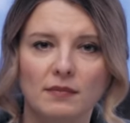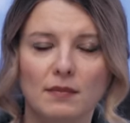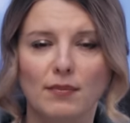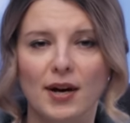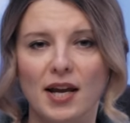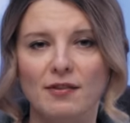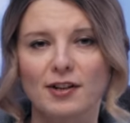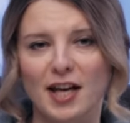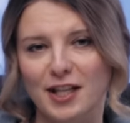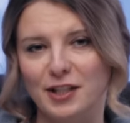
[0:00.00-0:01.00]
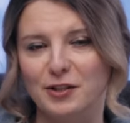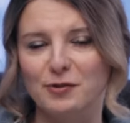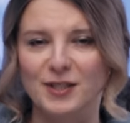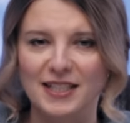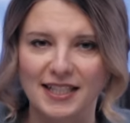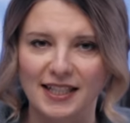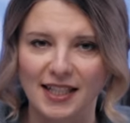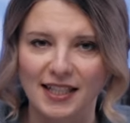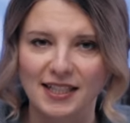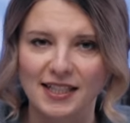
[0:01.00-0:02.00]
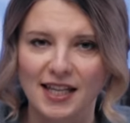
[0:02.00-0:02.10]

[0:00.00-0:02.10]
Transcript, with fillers: brave and resilient.